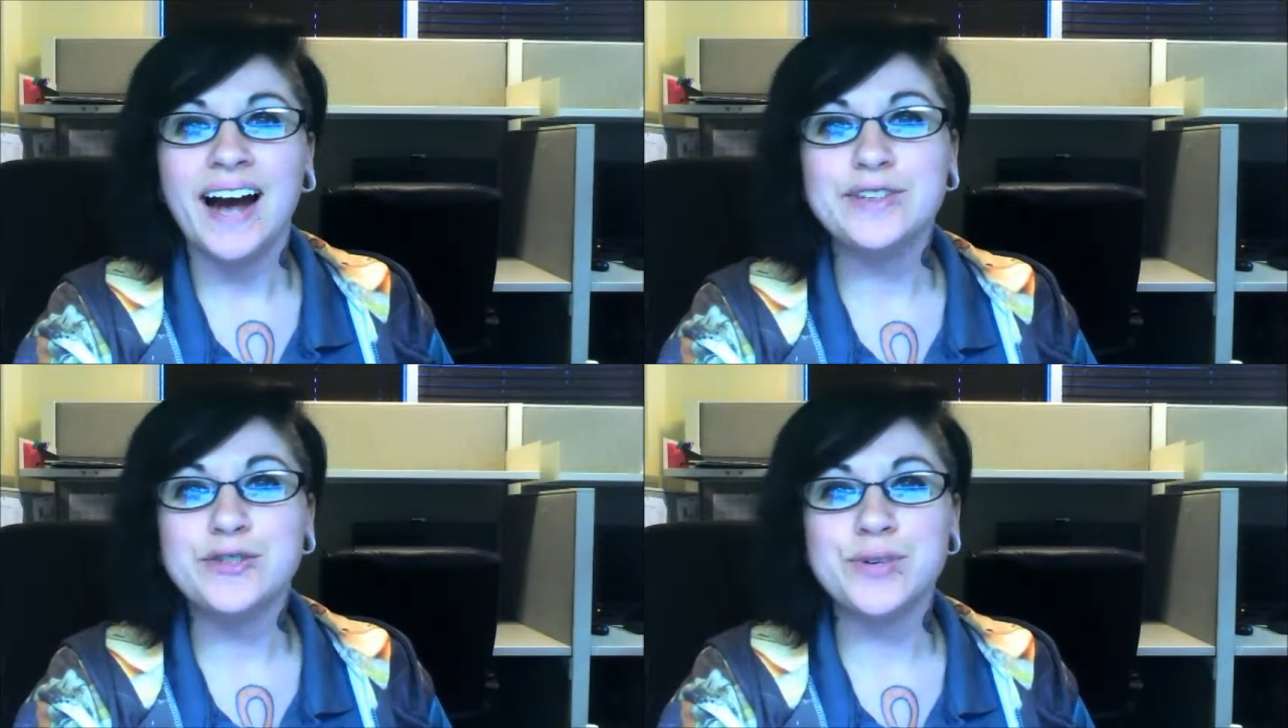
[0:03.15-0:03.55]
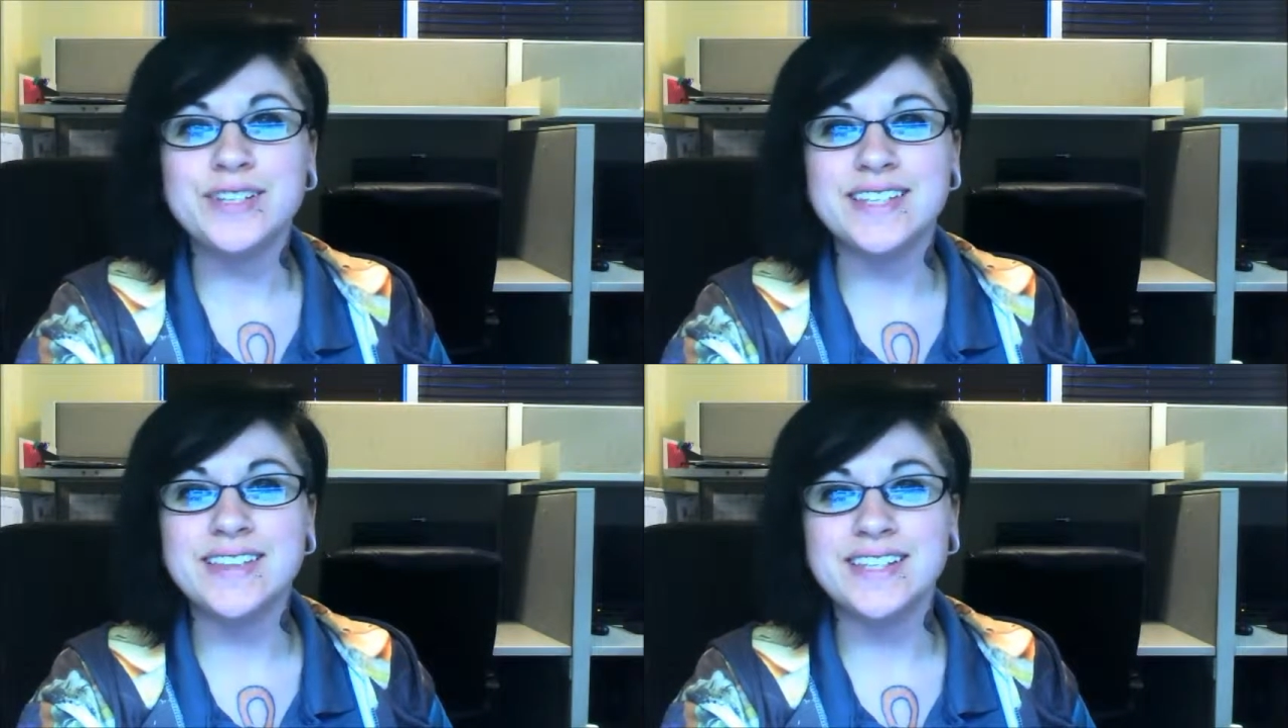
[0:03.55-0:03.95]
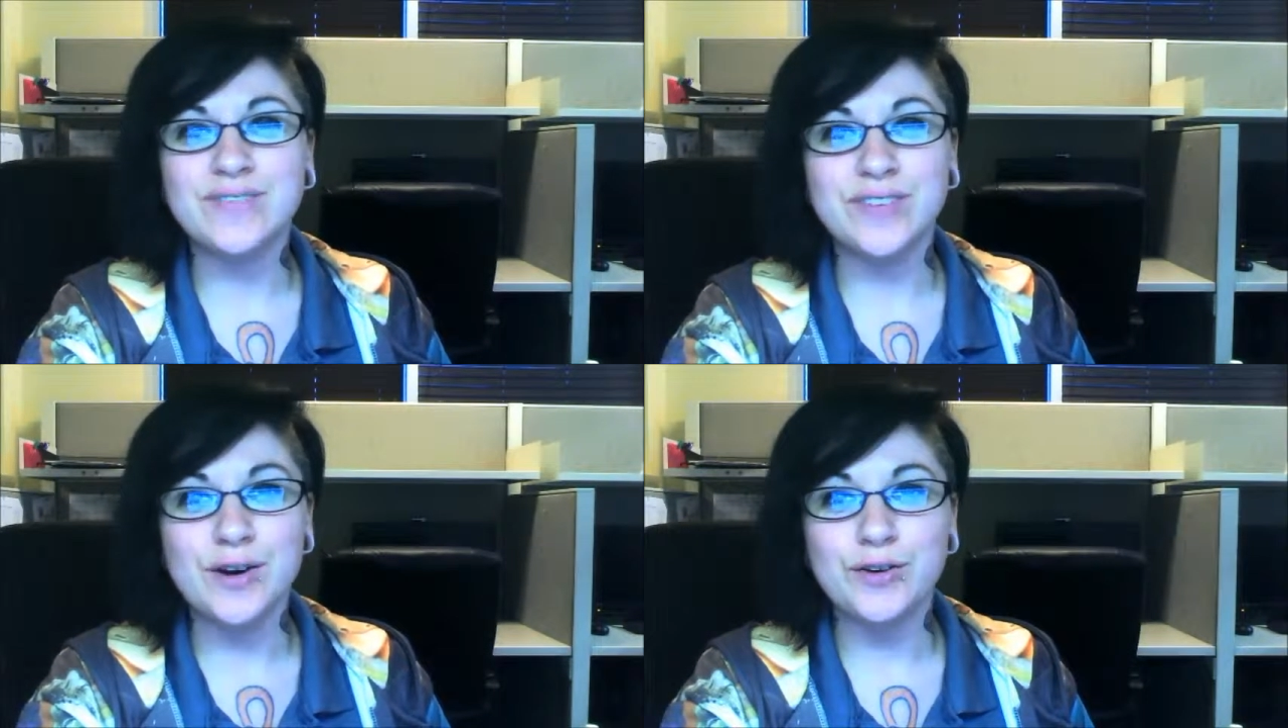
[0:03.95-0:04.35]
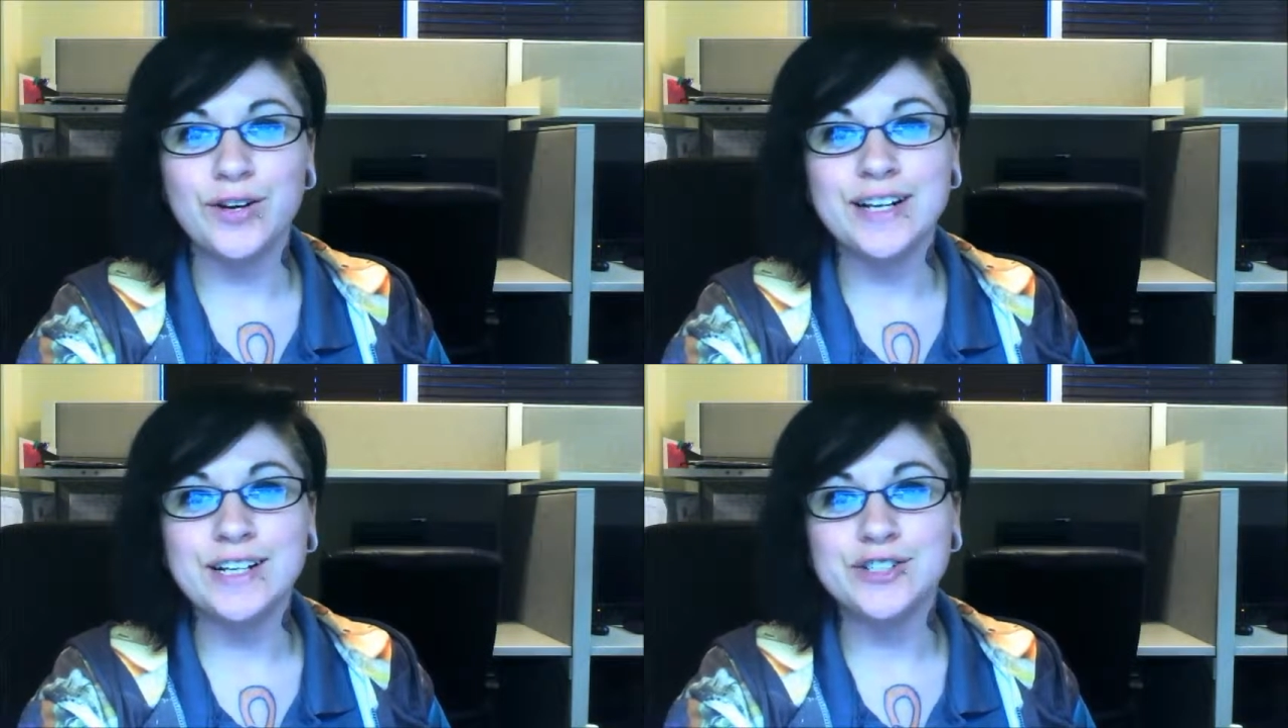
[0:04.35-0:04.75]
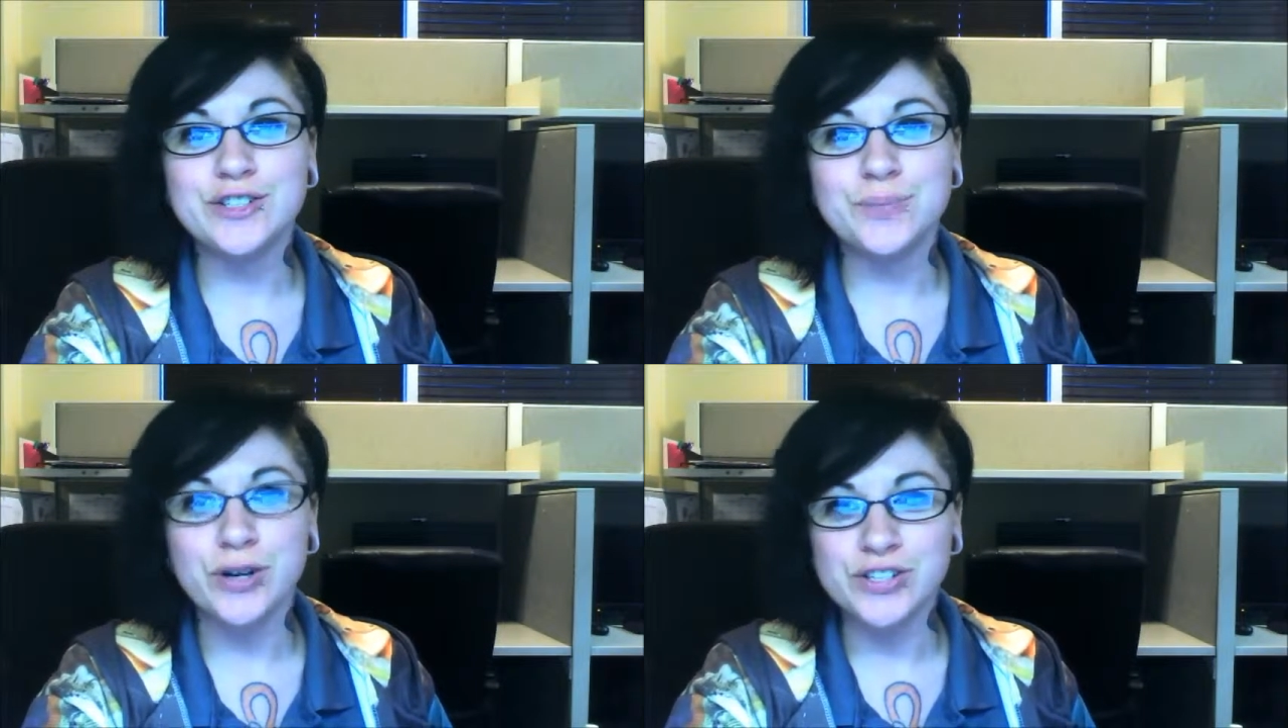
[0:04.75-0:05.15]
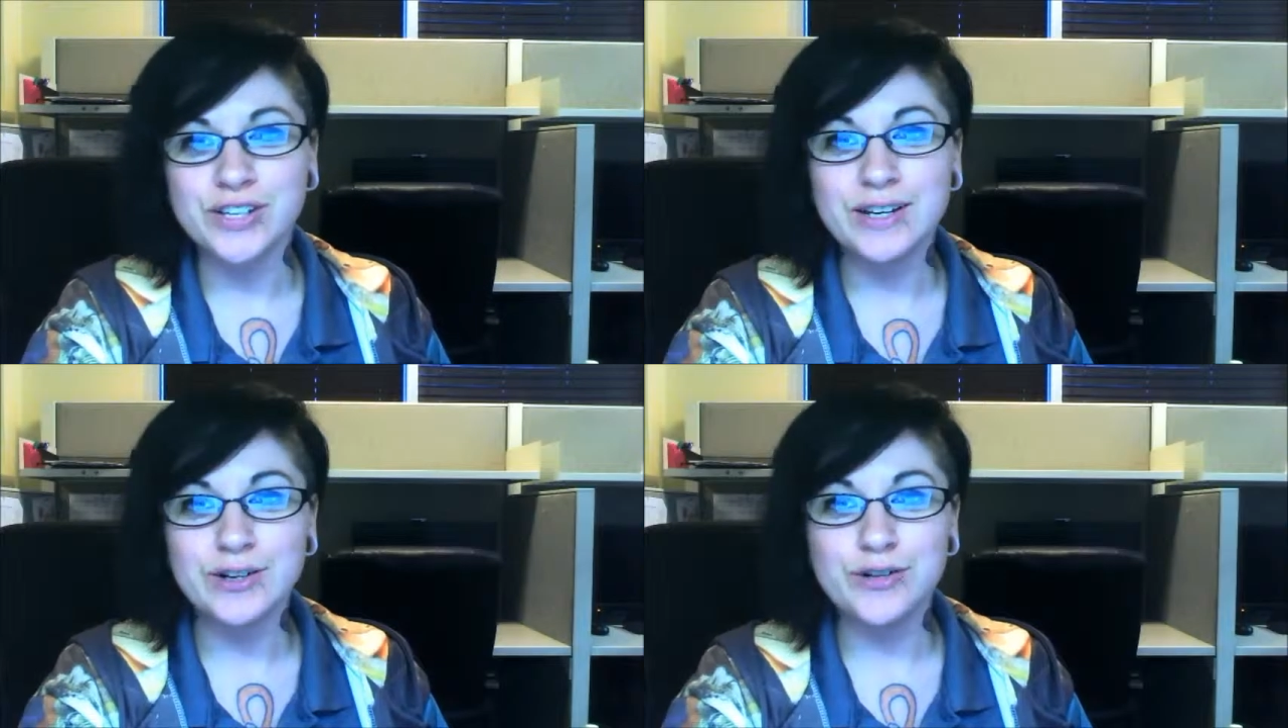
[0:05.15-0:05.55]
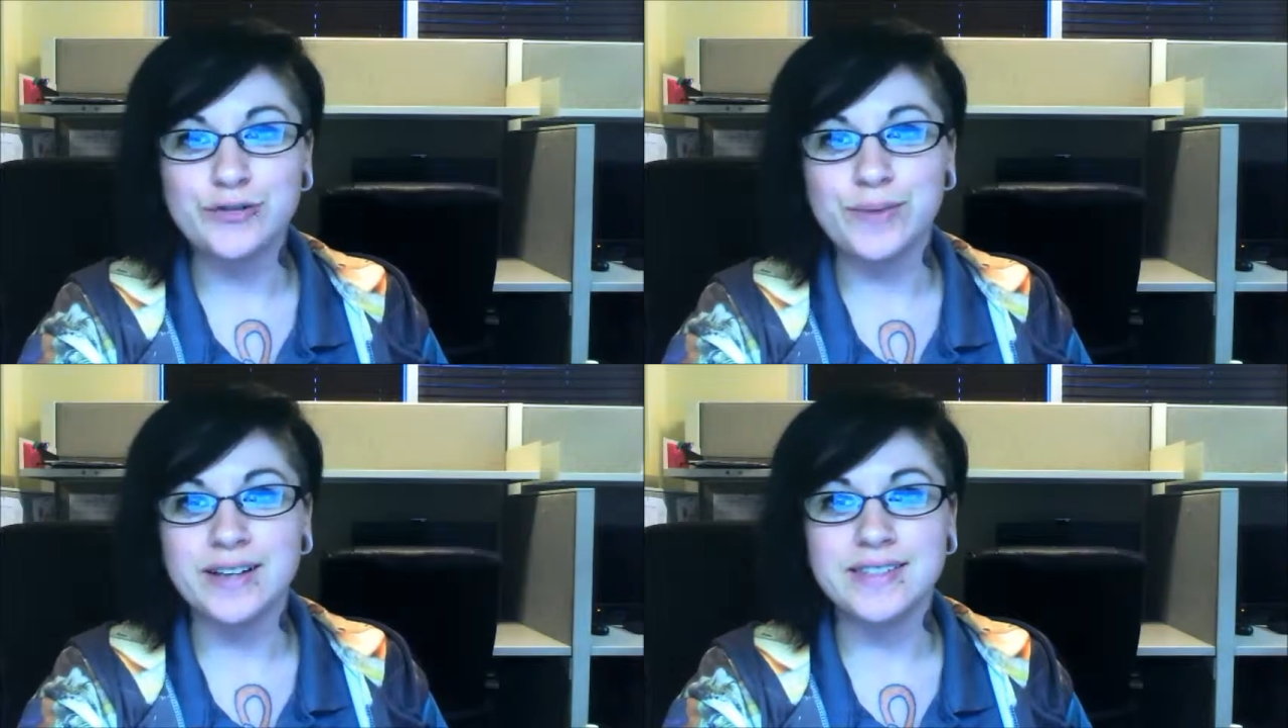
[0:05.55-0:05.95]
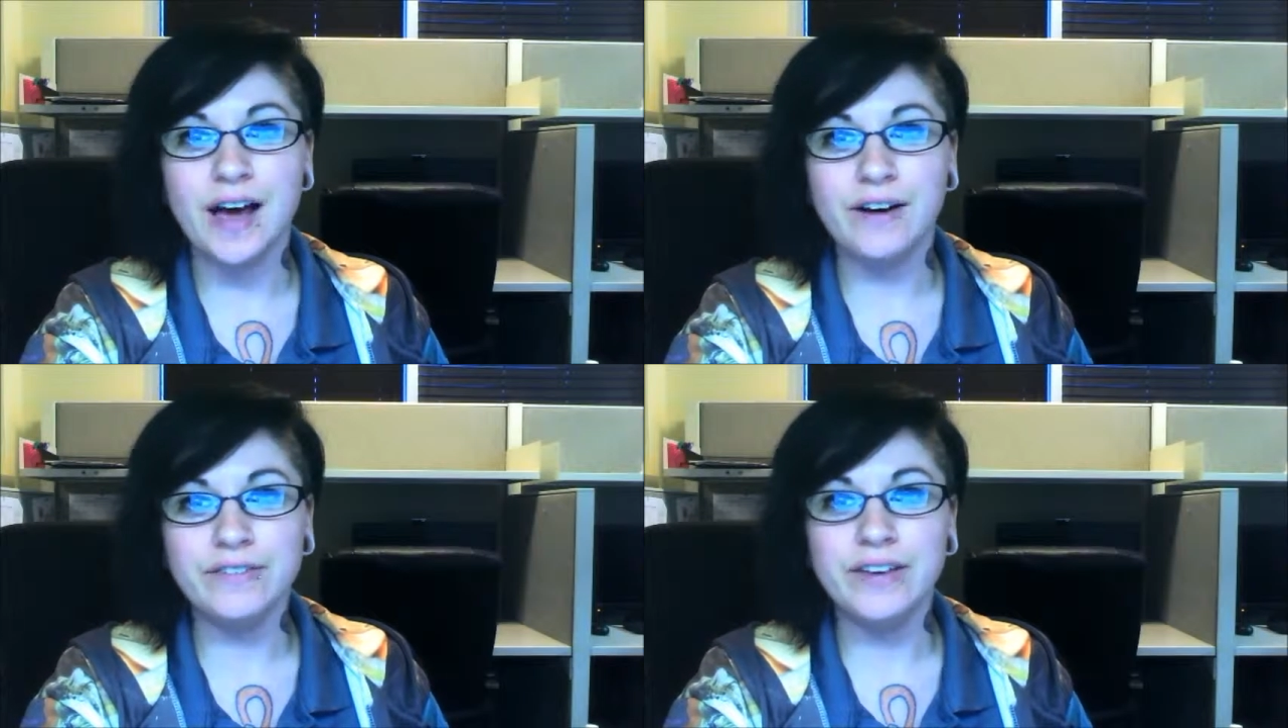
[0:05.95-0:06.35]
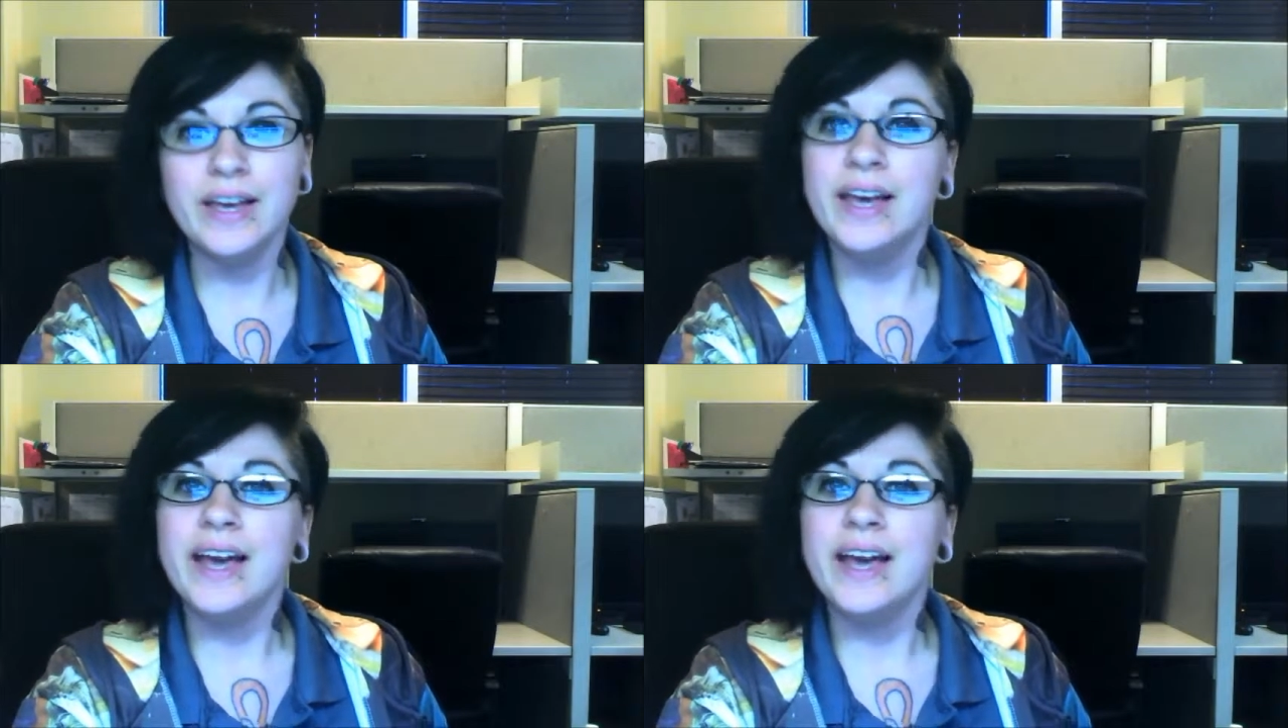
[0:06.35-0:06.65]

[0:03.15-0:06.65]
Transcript: I just wanted to send this video greeting just to personally introduce myself.